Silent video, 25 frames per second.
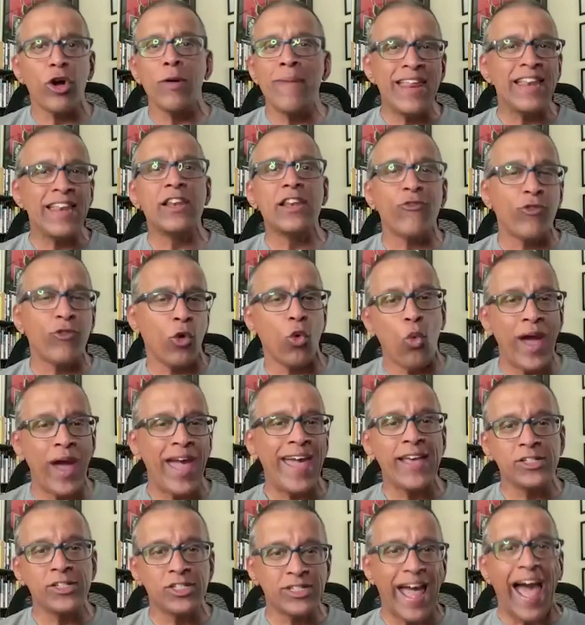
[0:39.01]
many different
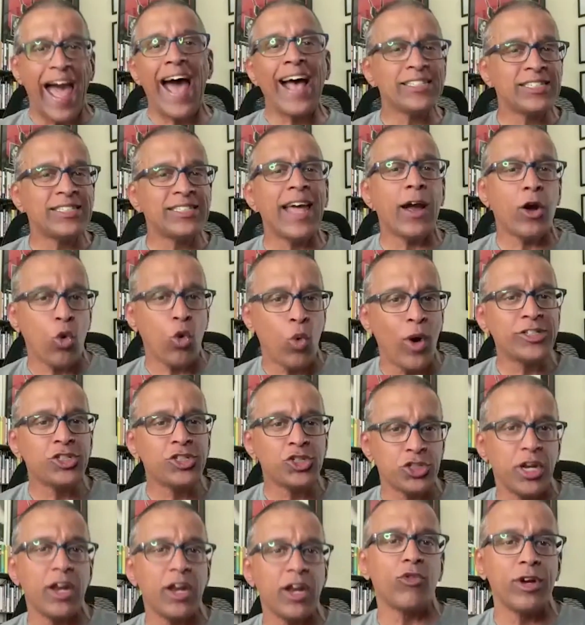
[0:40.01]
ways to ask that
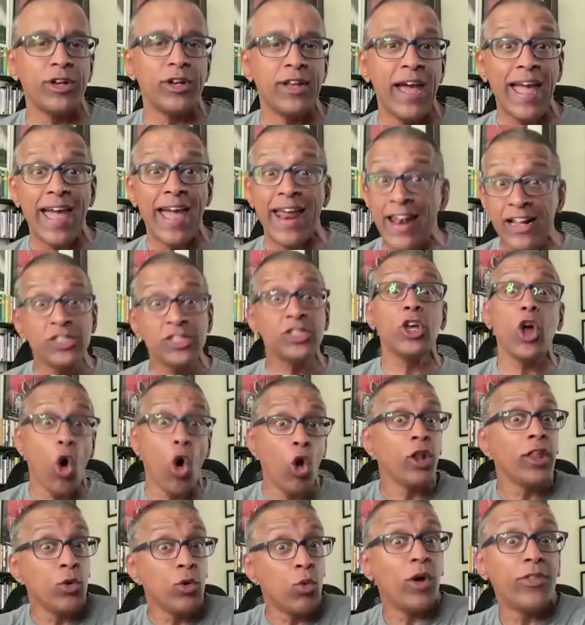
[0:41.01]
question every day, and it's the
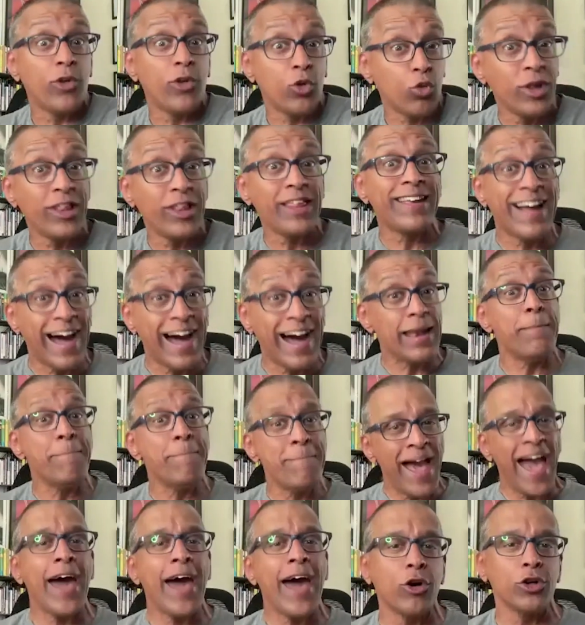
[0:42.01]
only one that really kind of
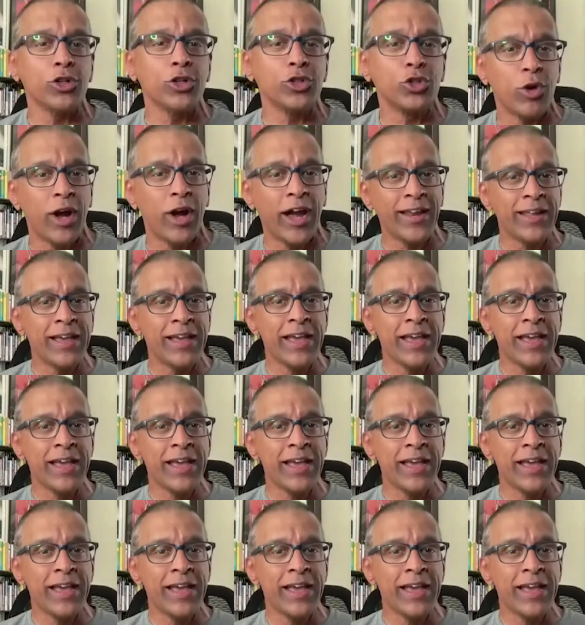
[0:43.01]
matters, right?